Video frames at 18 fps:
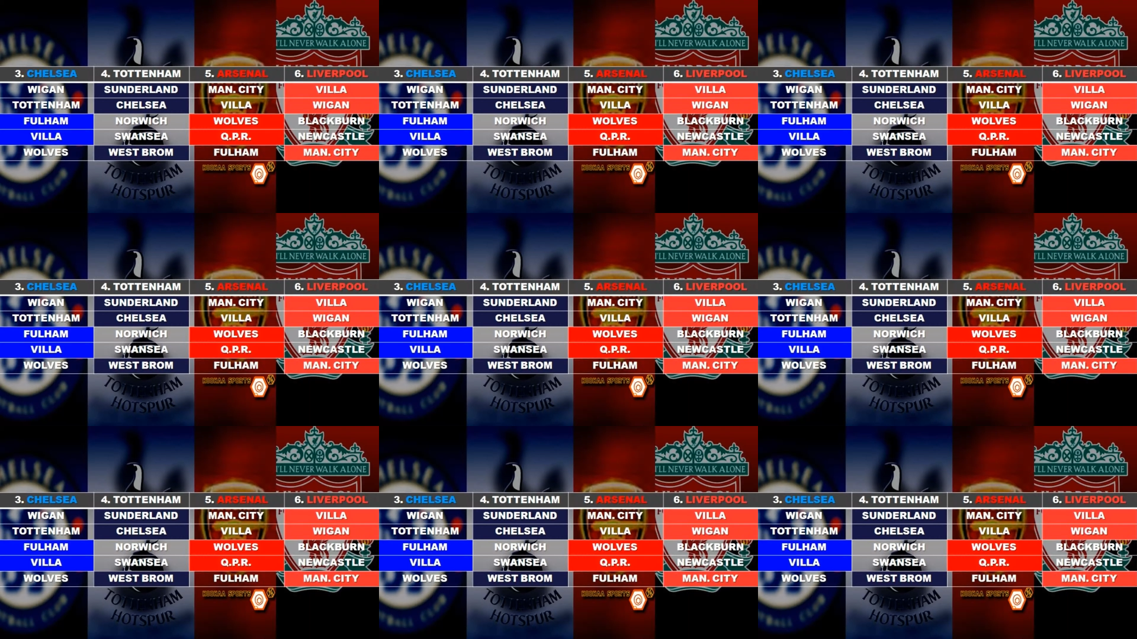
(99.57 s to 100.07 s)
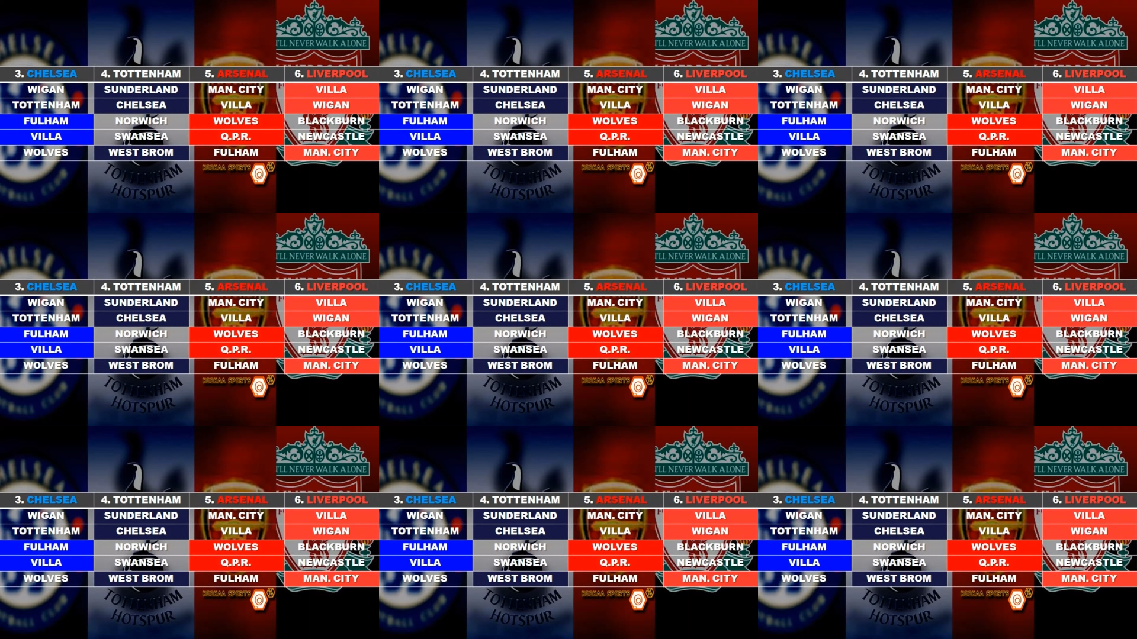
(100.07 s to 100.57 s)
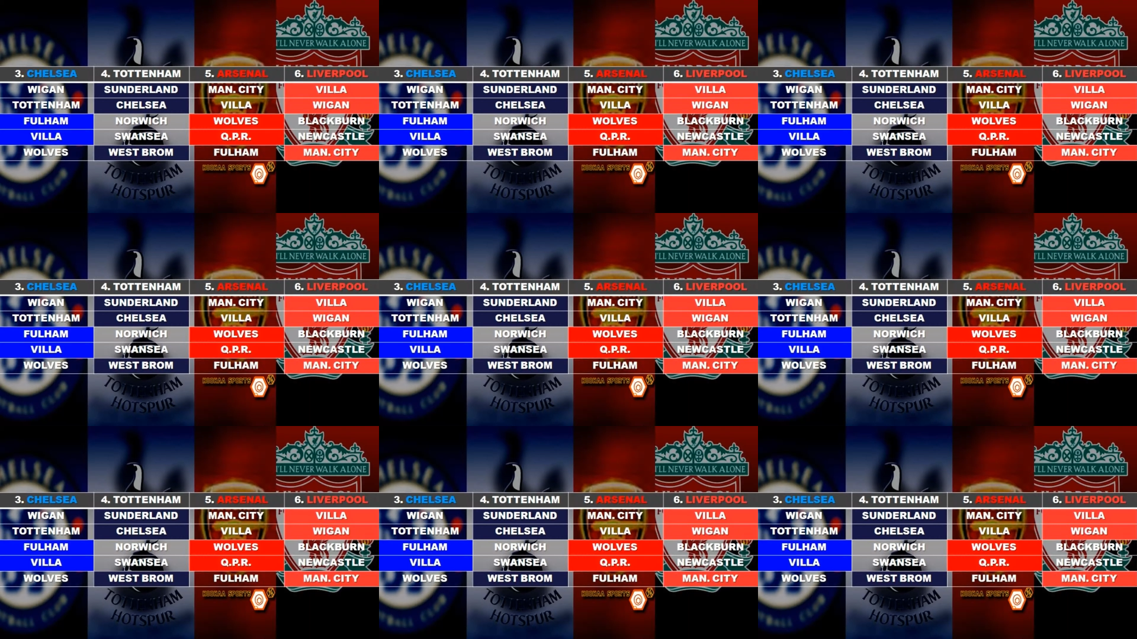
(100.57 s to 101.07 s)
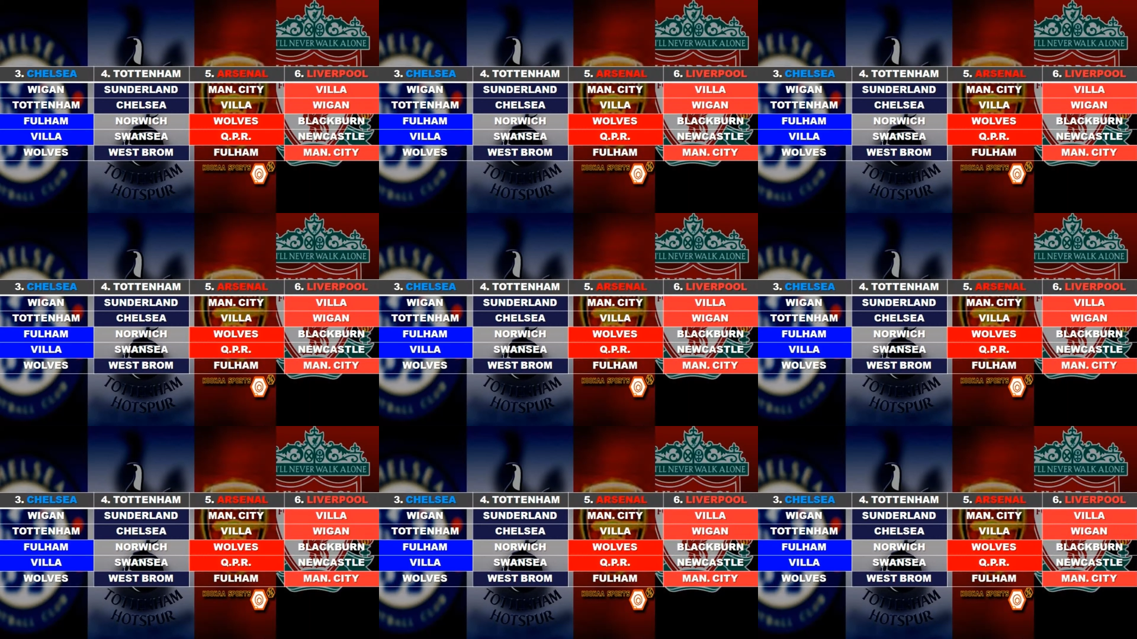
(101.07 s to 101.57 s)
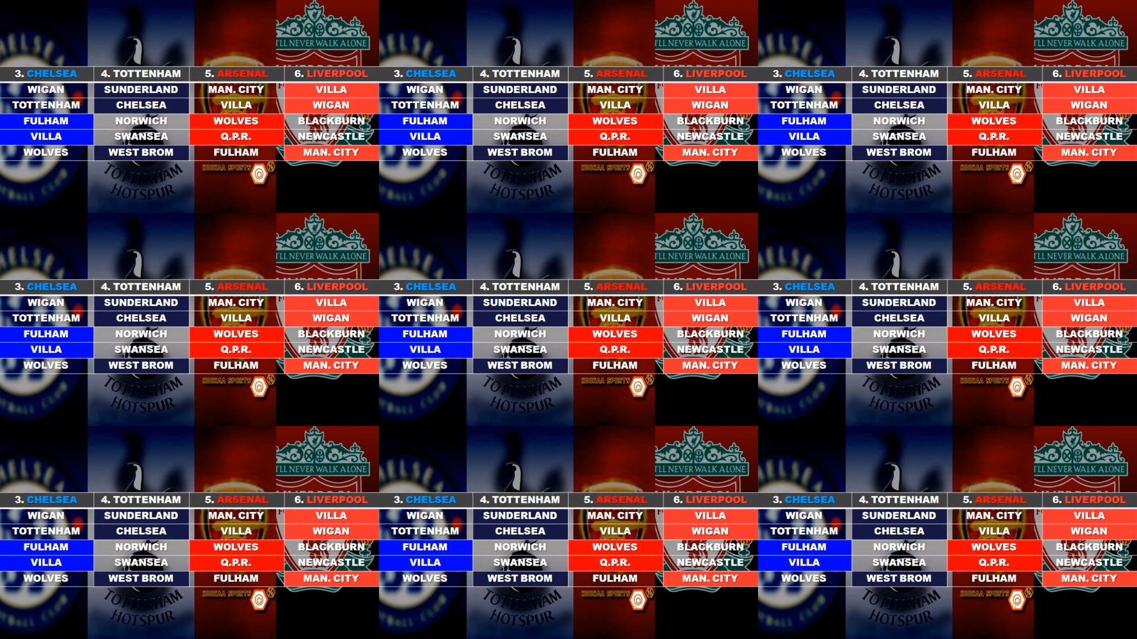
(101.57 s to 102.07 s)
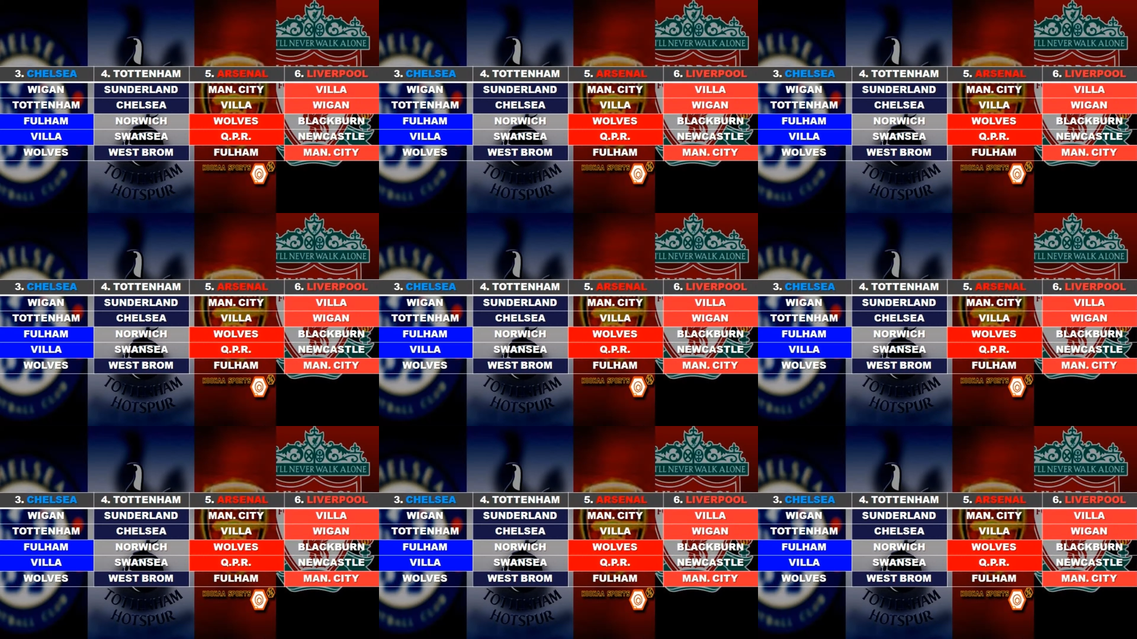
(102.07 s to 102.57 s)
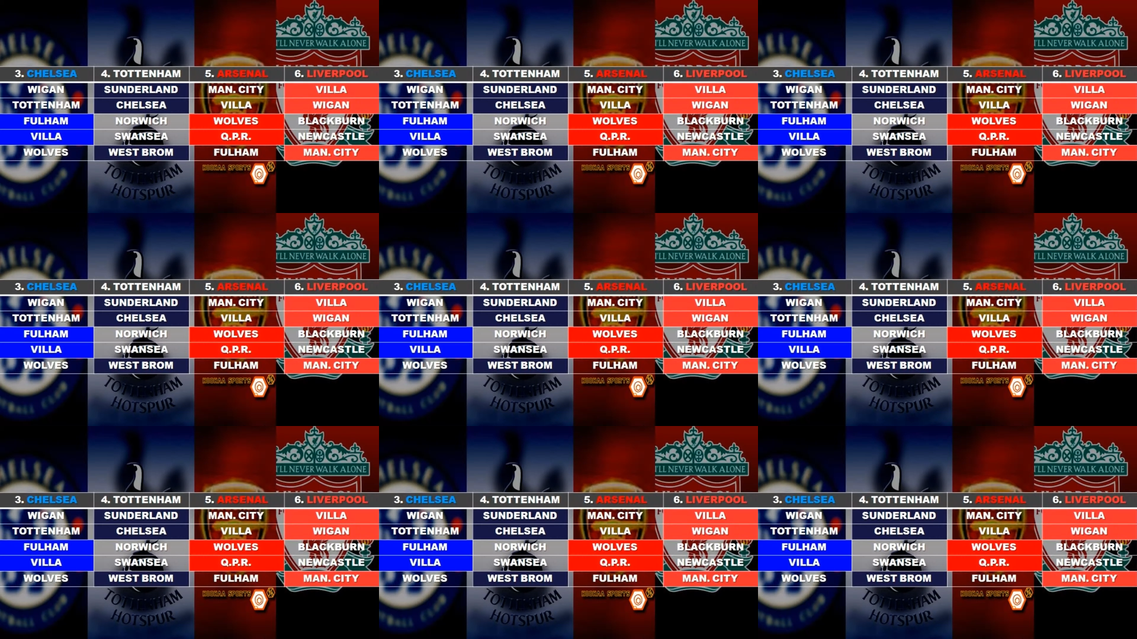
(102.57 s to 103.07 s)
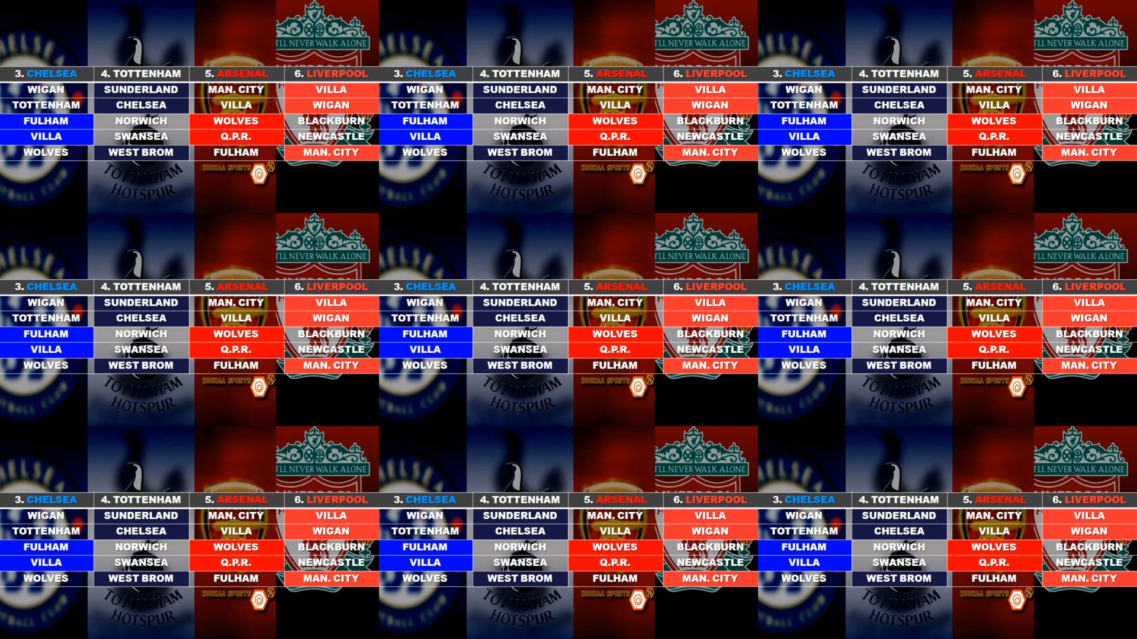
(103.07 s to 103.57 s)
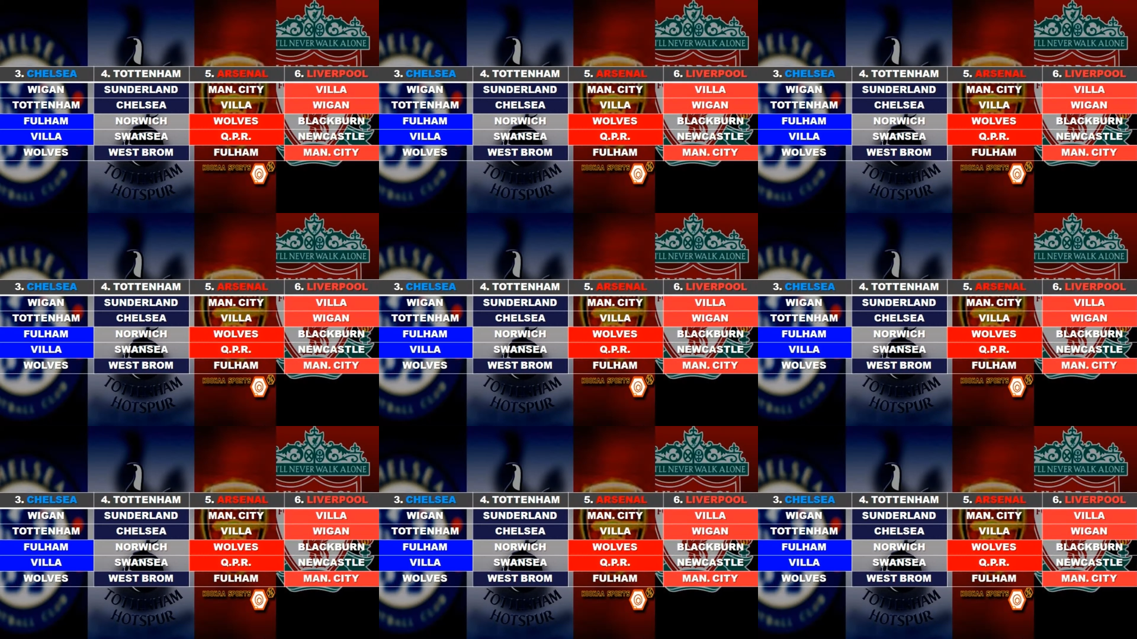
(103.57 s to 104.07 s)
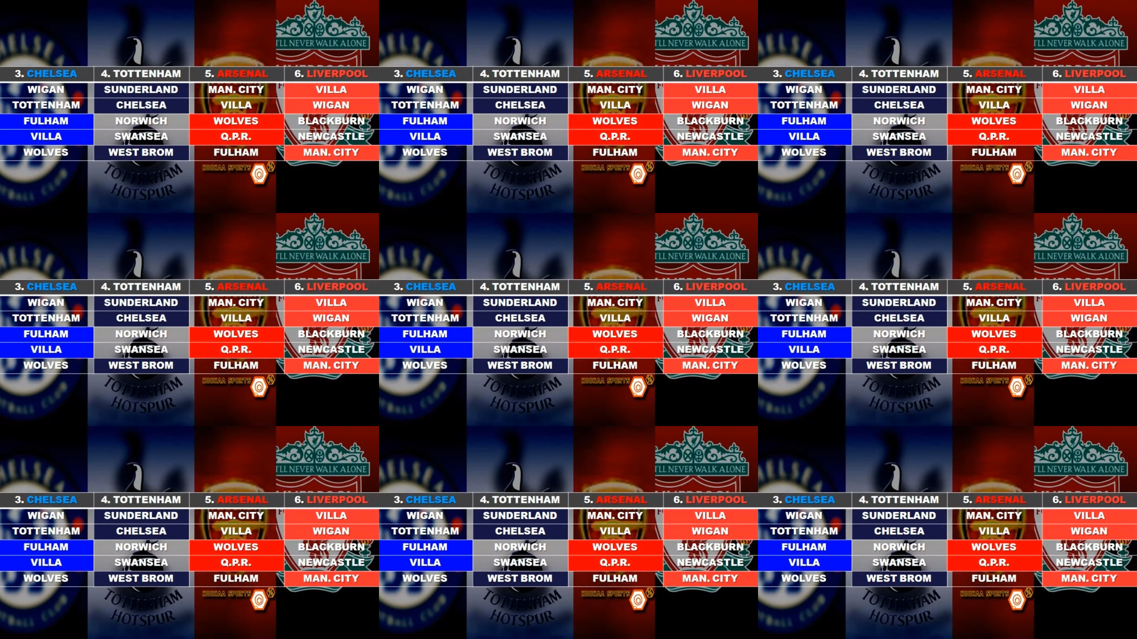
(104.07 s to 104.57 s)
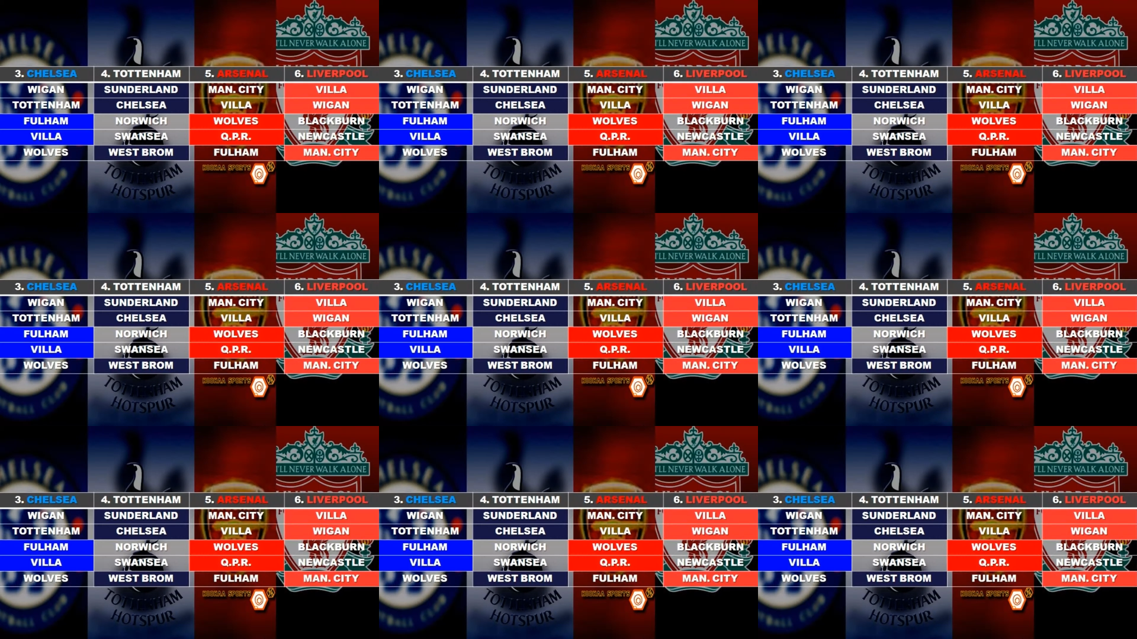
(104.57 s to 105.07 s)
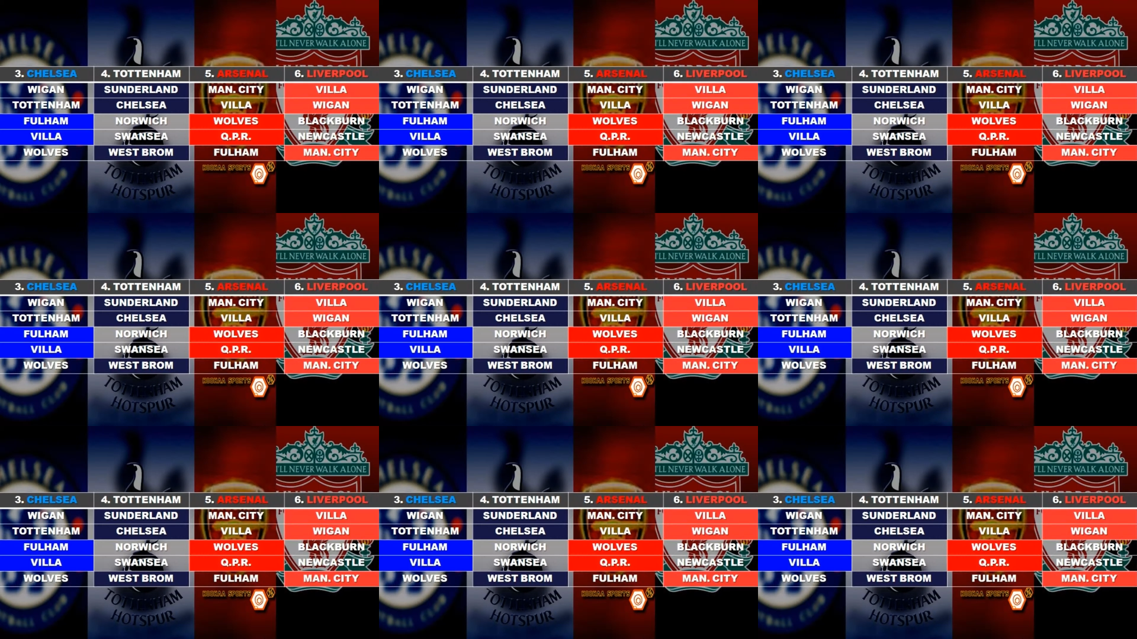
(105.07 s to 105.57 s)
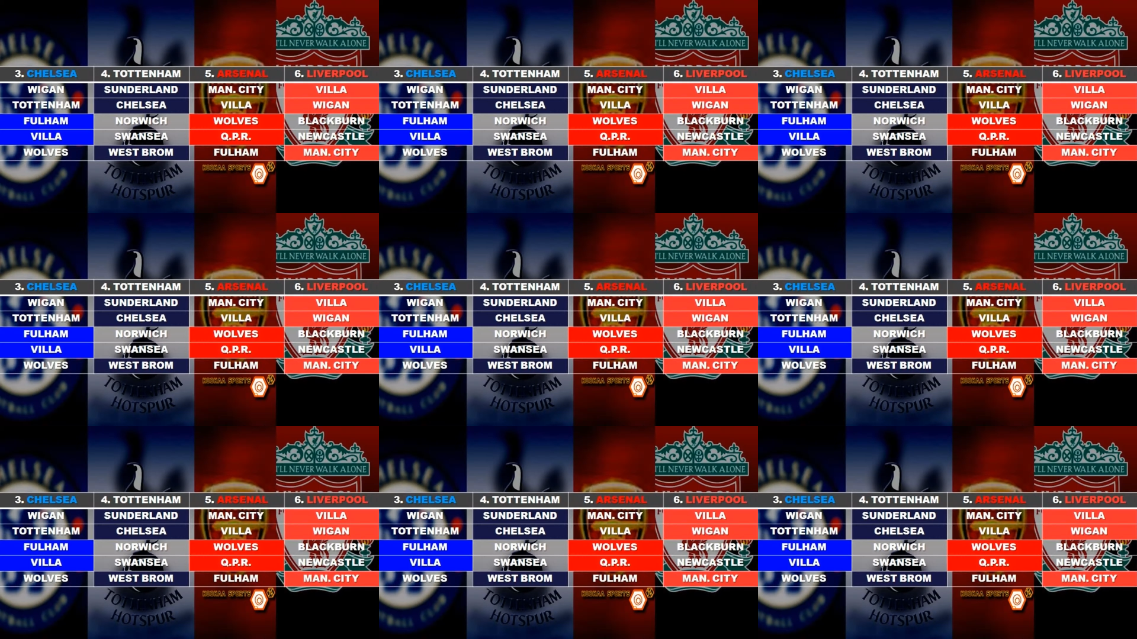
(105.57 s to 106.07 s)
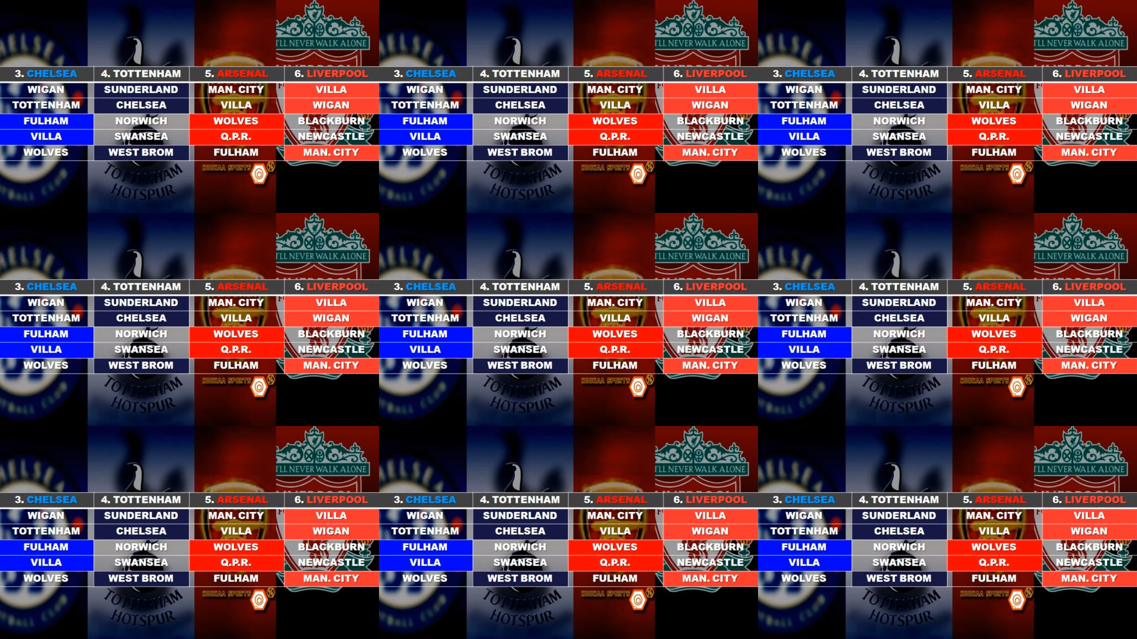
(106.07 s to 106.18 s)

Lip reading: Nobody's mouth can be seen.